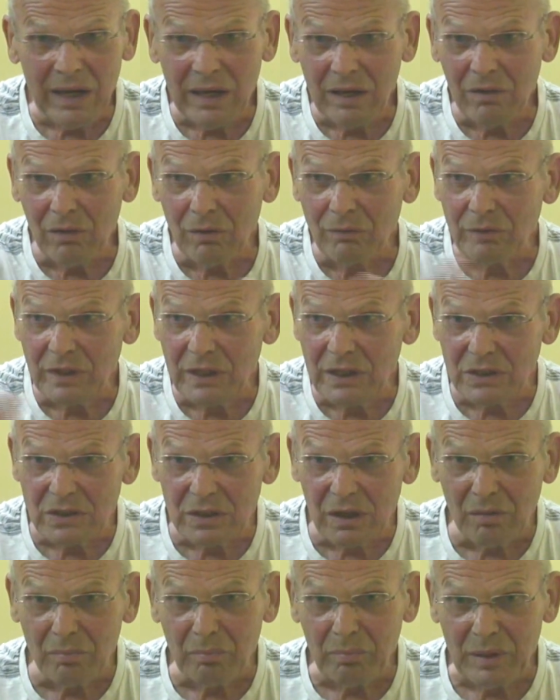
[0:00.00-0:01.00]
Many
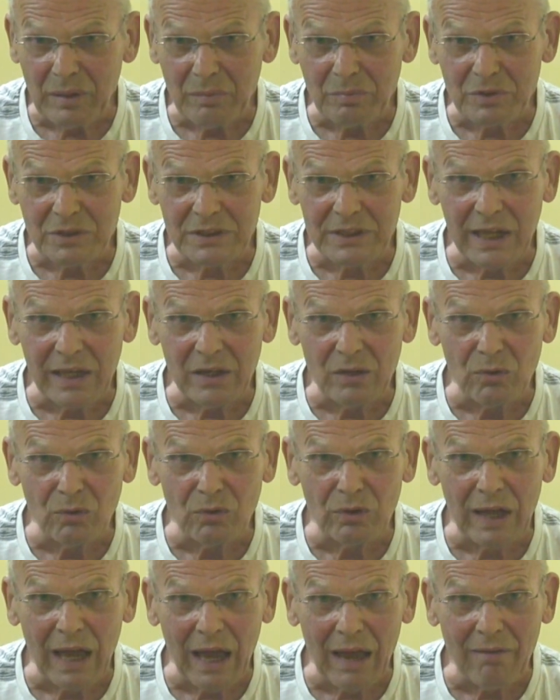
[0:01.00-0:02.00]
of these young people,
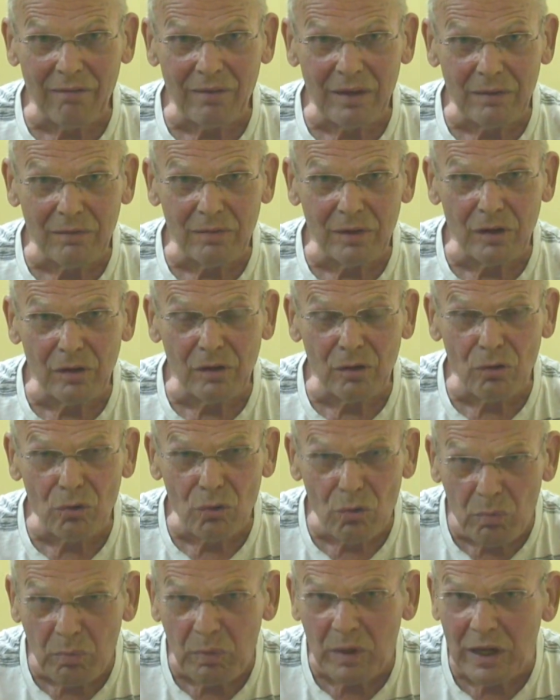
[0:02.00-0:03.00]
they don't have
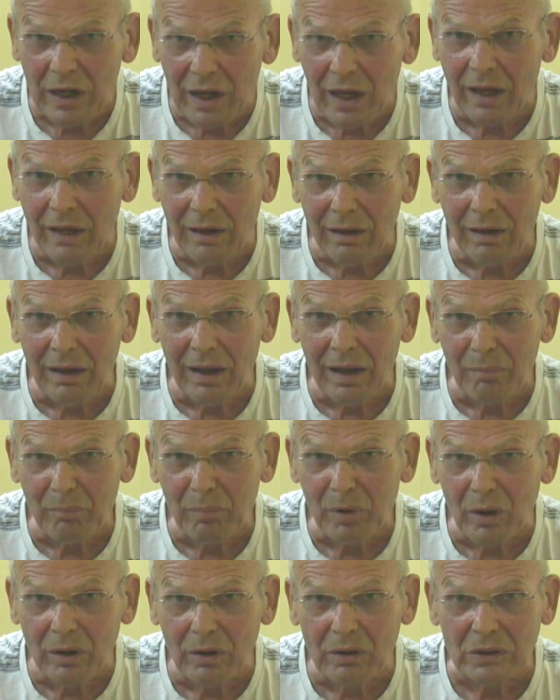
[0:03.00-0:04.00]
even a rupee
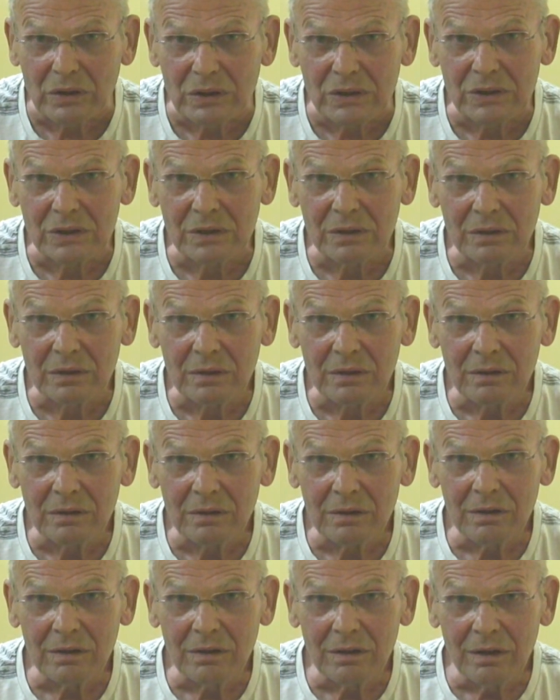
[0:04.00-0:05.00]
in their pockets.
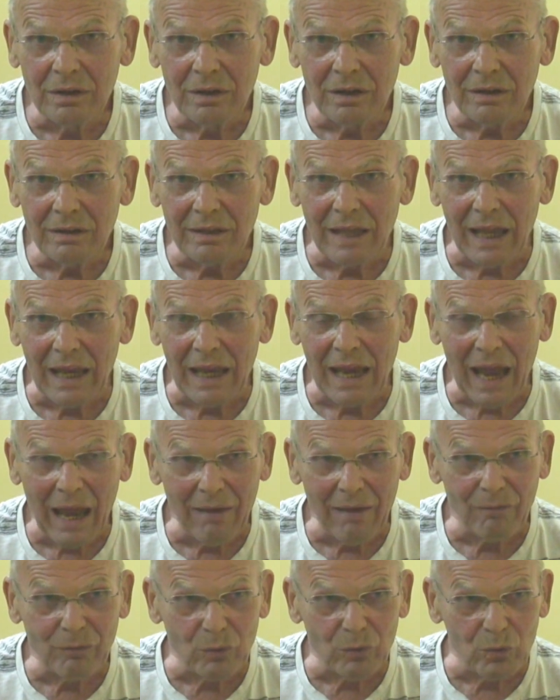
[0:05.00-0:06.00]

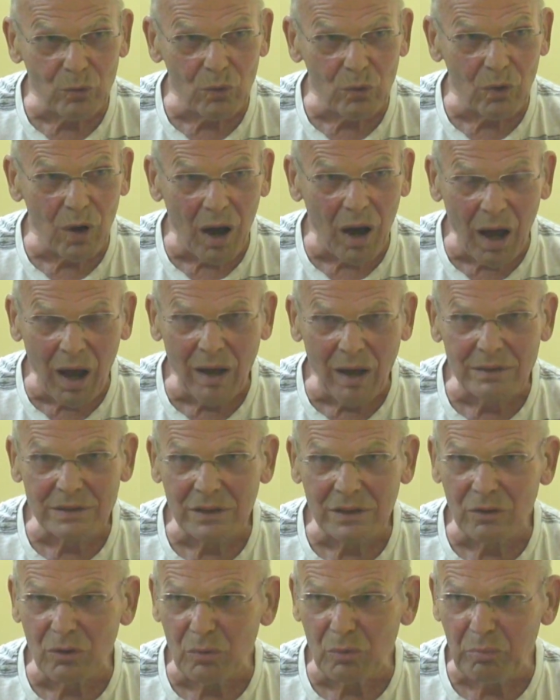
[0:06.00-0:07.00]
They have to
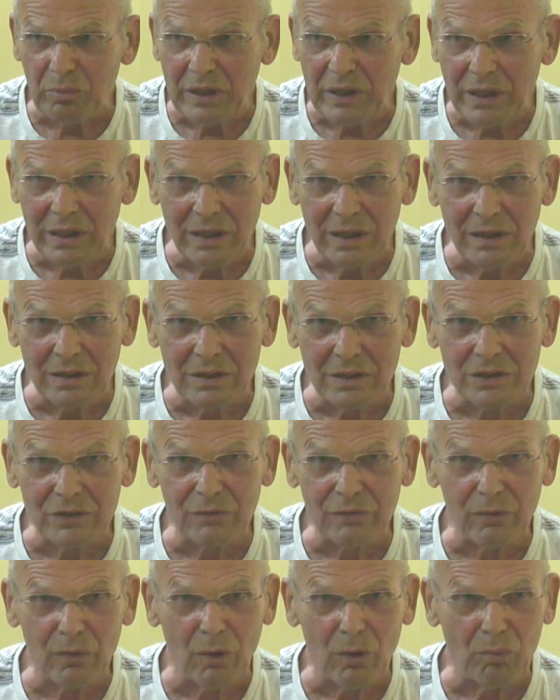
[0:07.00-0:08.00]
ask
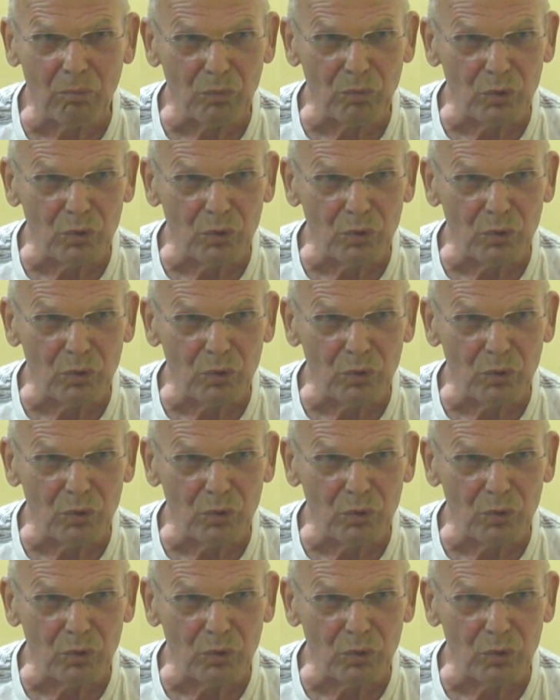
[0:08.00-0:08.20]
obedience